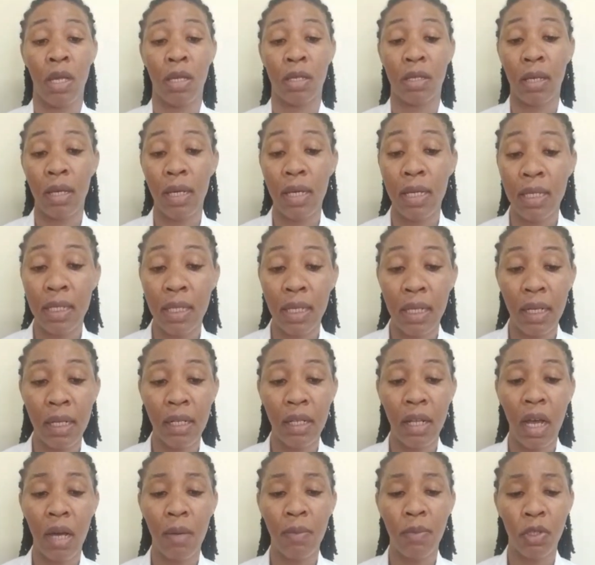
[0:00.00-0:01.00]
So
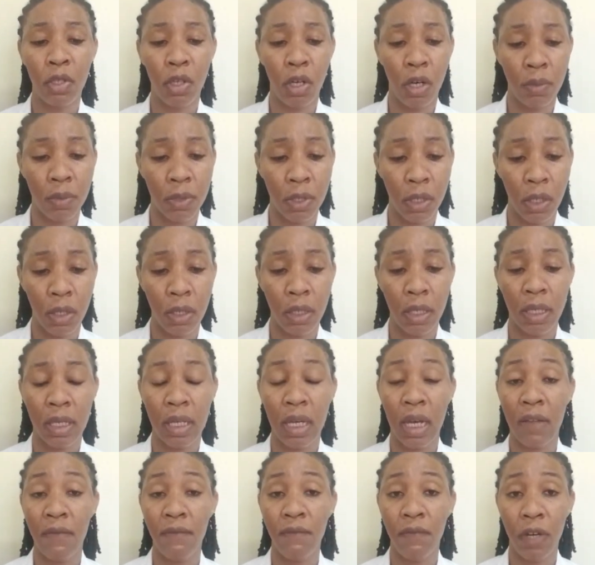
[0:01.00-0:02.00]
insulin absorption
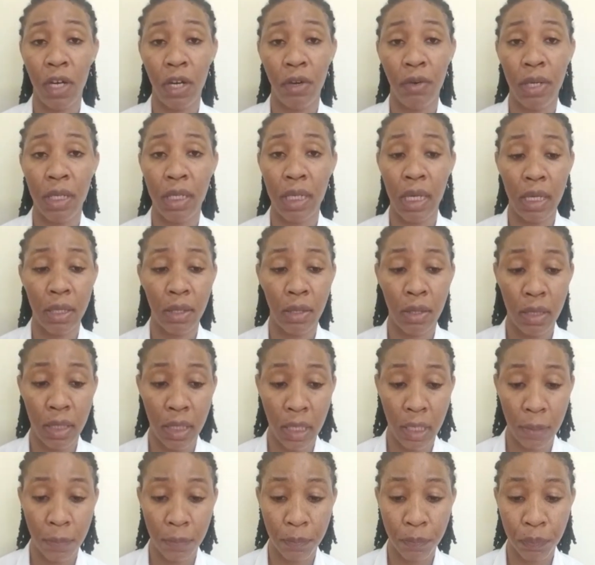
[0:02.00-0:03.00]
can vary day to
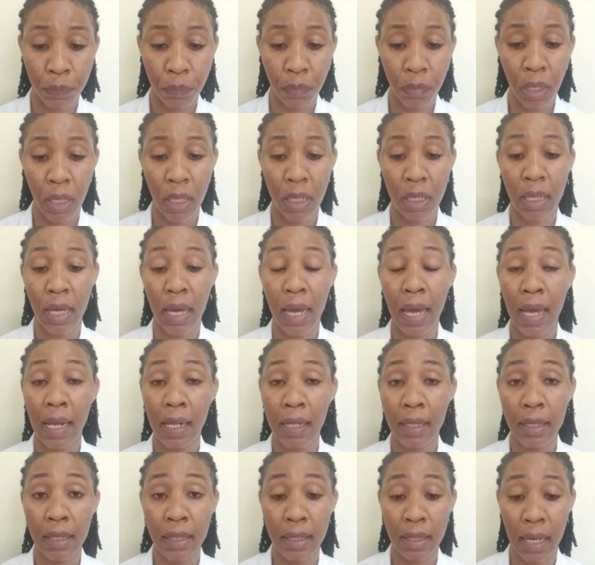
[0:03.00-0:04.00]
day. In
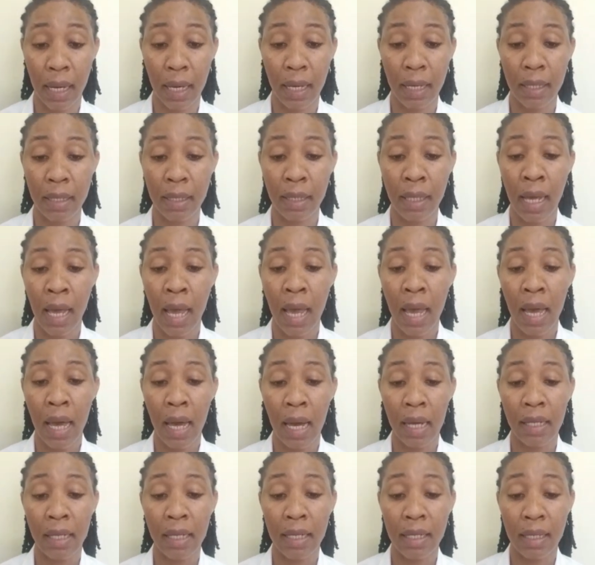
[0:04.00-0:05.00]
healthy sites,
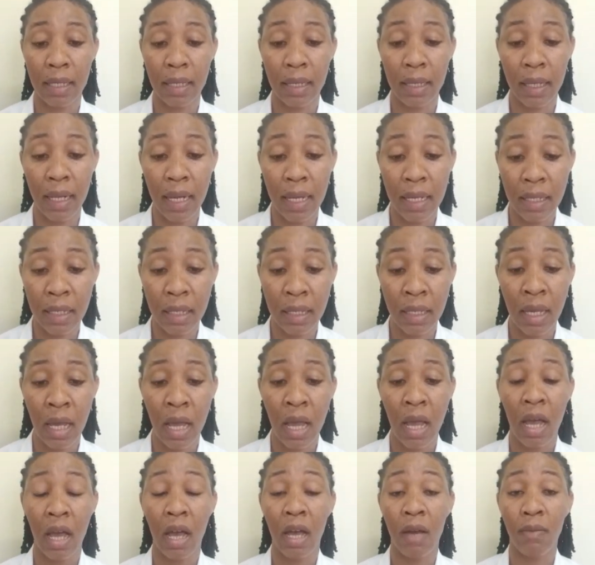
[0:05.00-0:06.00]
and is less
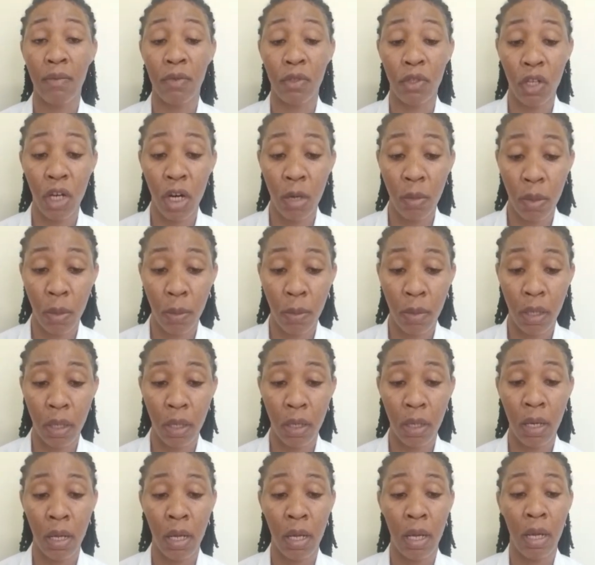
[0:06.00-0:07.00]

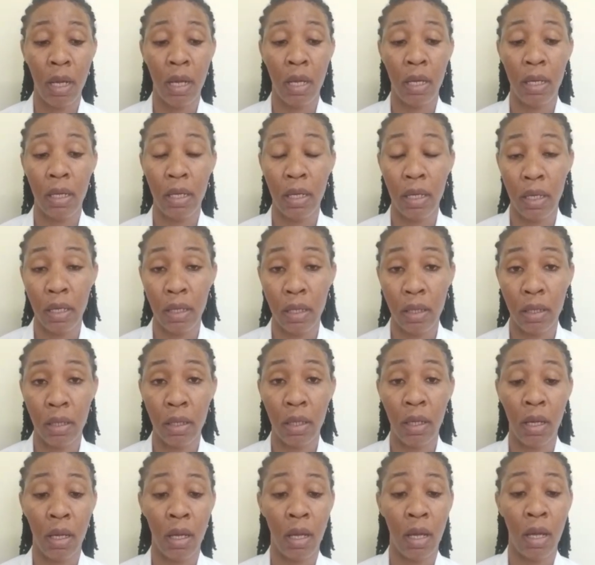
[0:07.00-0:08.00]
absorbable in
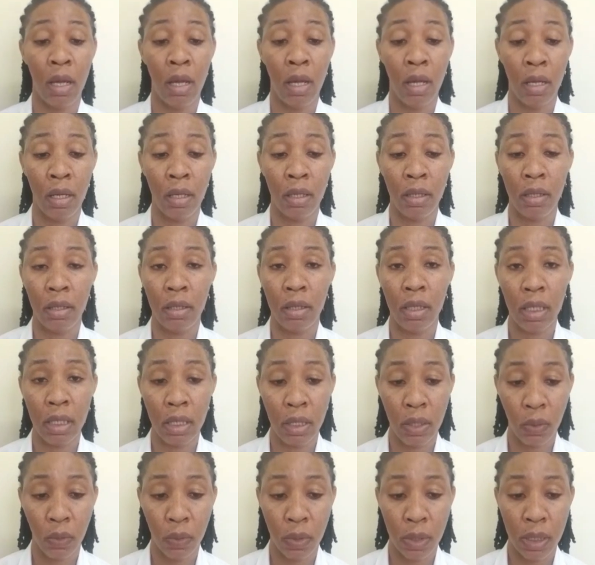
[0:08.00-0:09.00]

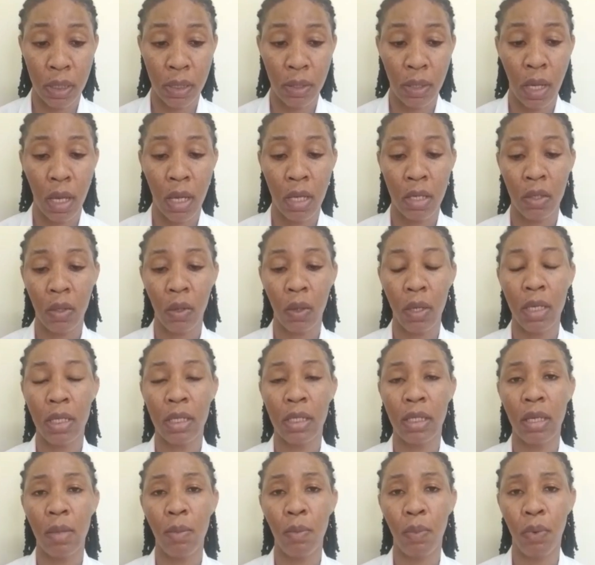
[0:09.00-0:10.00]
tissues. So
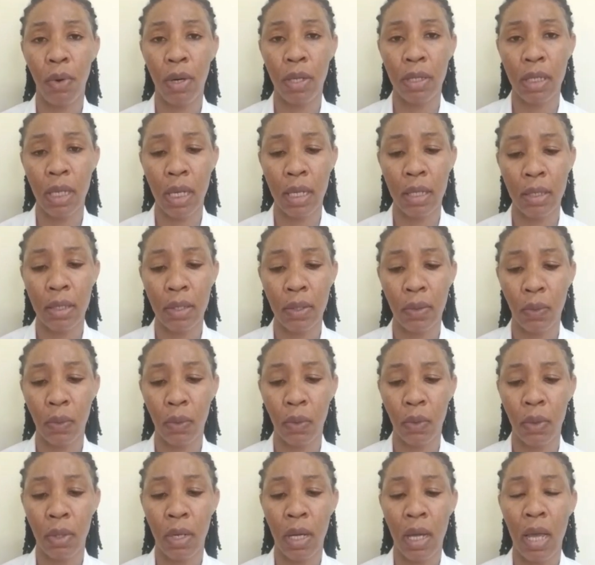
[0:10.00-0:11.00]
it's important
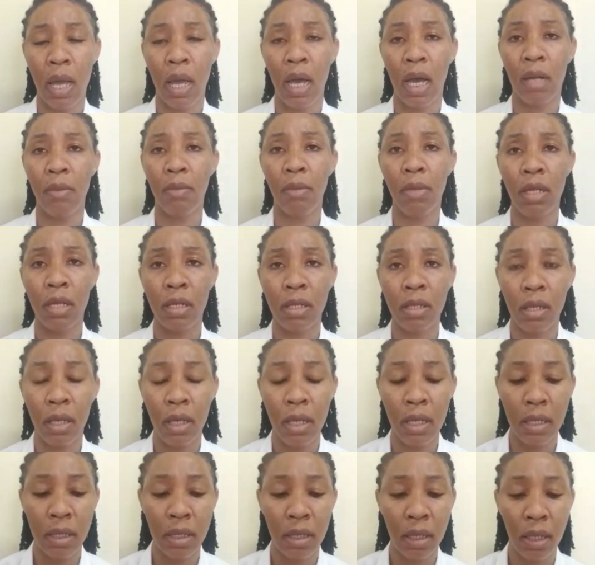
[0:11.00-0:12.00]
to administer
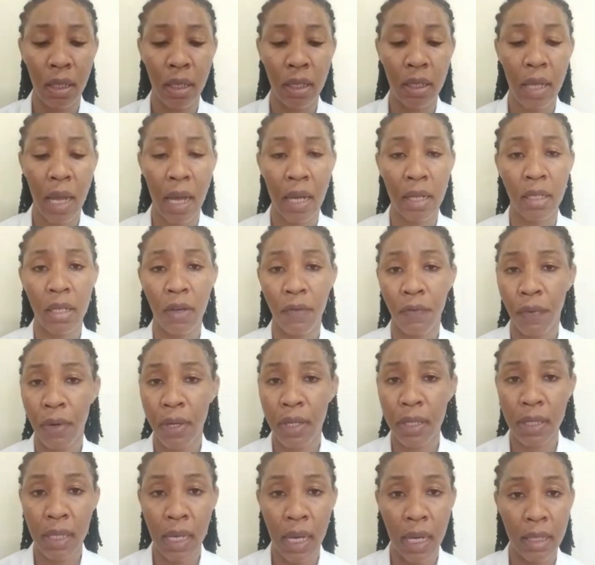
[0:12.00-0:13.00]
insulin at
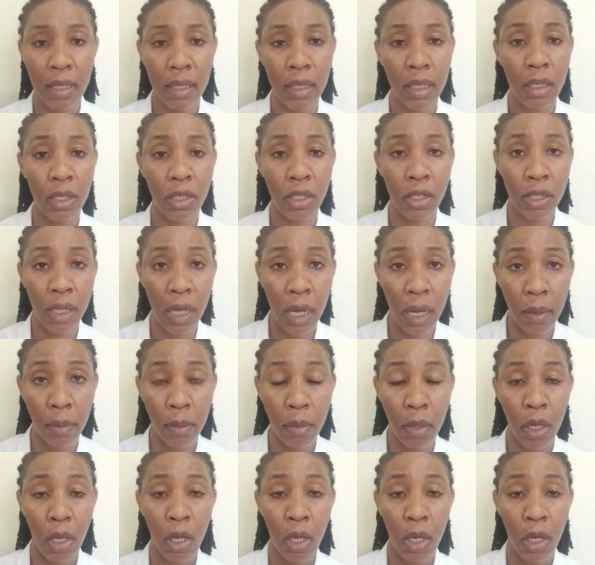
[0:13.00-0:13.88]
different sites each time.